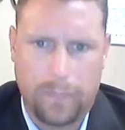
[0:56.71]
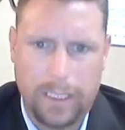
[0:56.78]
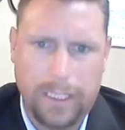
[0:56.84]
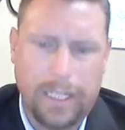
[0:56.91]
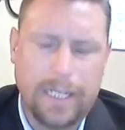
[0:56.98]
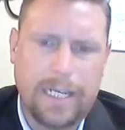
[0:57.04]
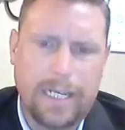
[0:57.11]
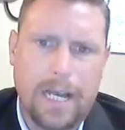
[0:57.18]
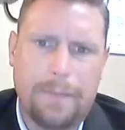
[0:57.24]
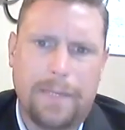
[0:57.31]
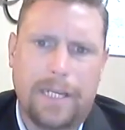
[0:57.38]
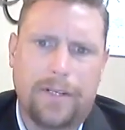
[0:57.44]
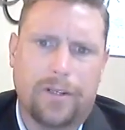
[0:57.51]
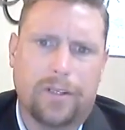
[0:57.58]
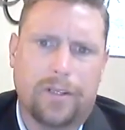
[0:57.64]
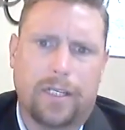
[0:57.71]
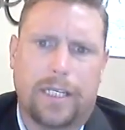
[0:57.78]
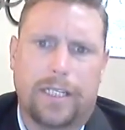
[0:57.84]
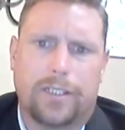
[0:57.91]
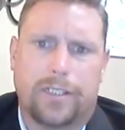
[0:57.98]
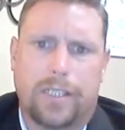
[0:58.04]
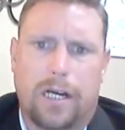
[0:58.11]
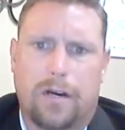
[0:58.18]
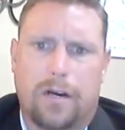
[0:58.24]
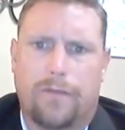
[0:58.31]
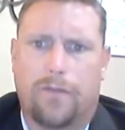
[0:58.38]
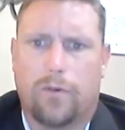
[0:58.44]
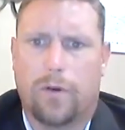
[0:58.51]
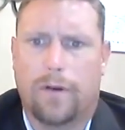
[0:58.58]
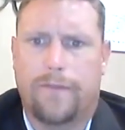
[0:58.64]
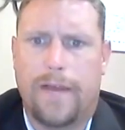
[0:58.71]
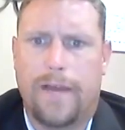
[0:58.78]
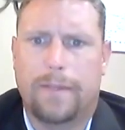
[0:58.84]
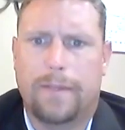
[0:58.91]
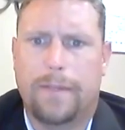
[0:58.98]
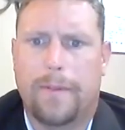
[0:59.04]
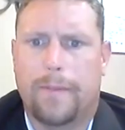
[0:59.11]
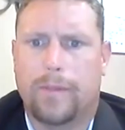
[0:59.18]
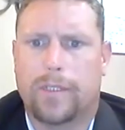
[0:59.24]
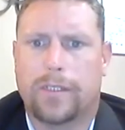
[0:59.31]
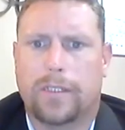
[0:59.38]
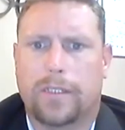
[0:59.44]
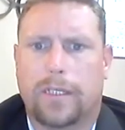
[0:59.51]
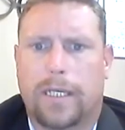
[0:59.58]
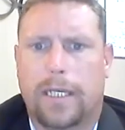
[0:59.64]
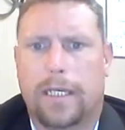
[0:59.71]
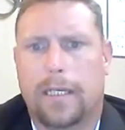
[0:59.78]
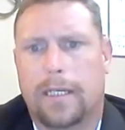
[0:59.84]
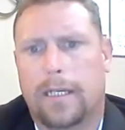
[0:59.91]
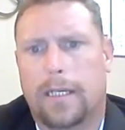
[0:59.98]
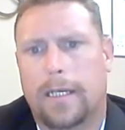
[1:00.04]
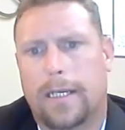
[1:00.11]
I'm gonna come in, you're looking yourself or a family member's looking.